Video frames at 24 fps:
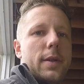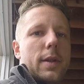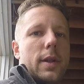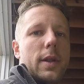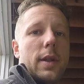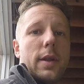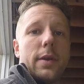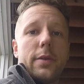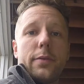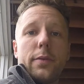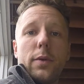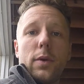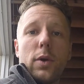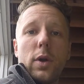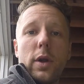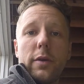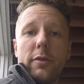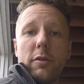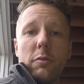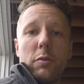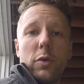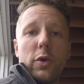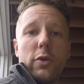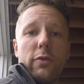At least we don't
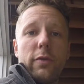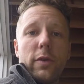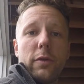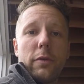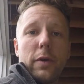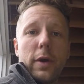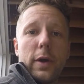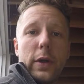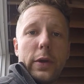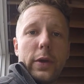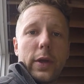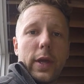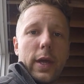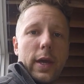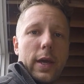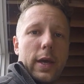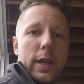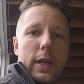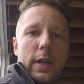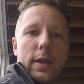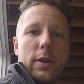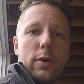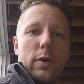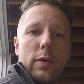have to move it around
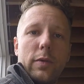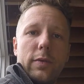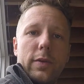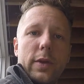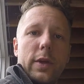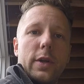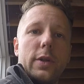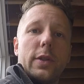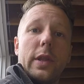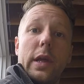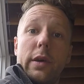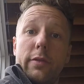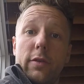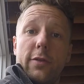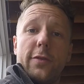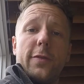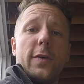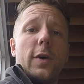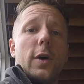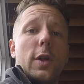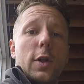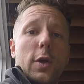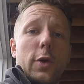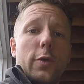again, and hopefully it'll never
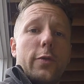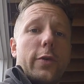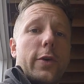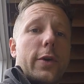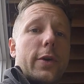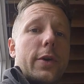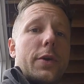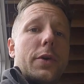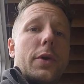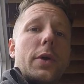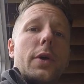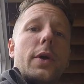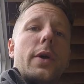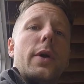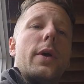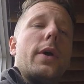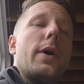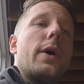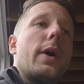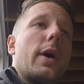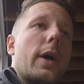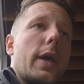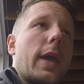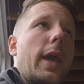fall over
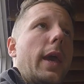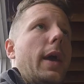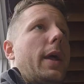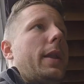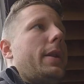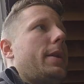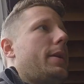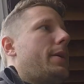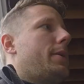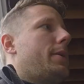again.